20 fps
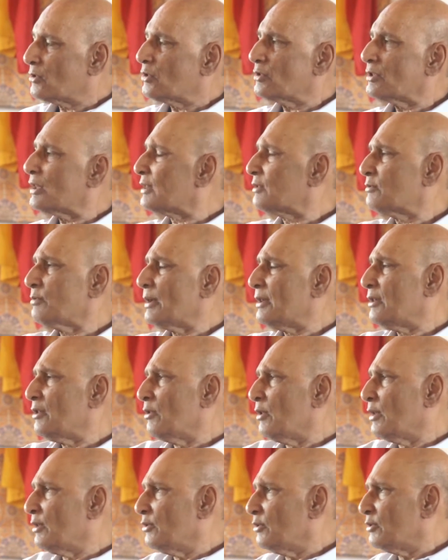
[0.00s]
So that's why
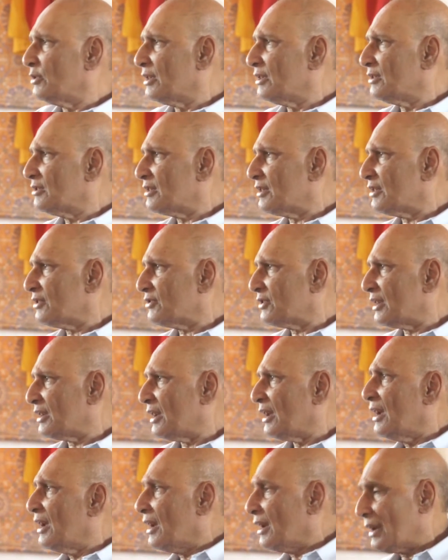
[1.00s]
you are using
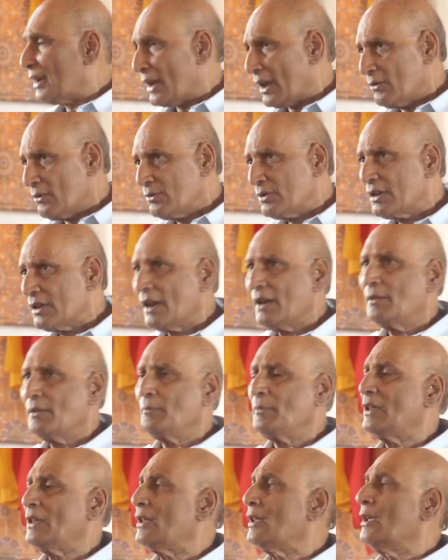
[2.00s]
sashti. Now tell
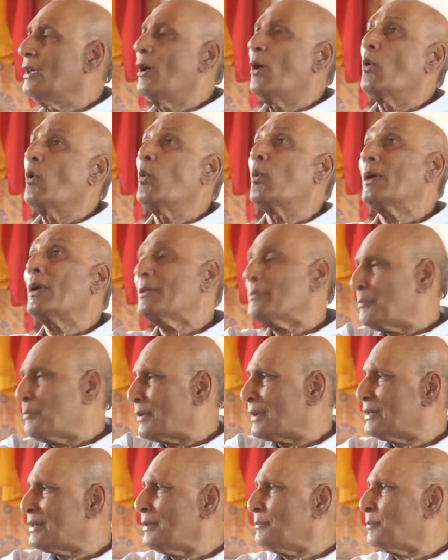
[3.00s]
me what
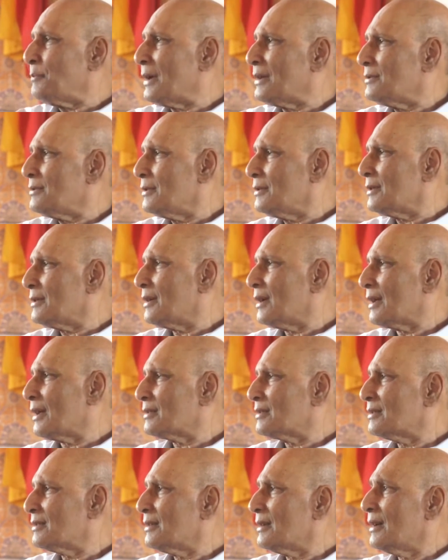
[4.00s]

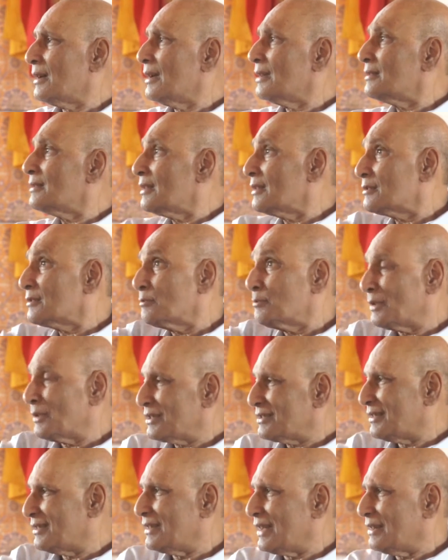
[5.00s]
pratipadika has
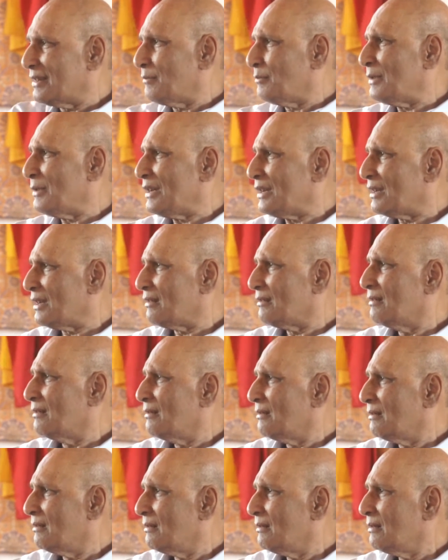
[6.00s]
expressed that meaning. It
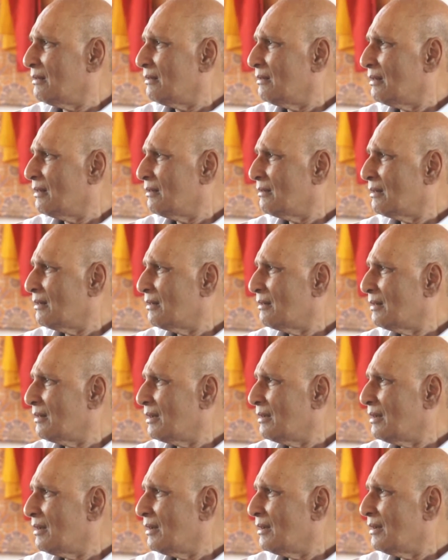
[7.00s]
is not covered under
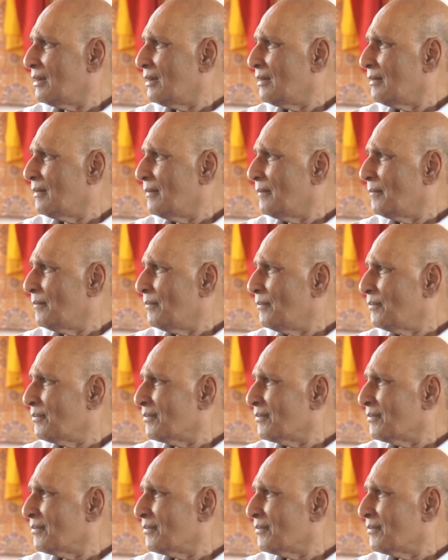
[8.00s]
karmadibhyaha.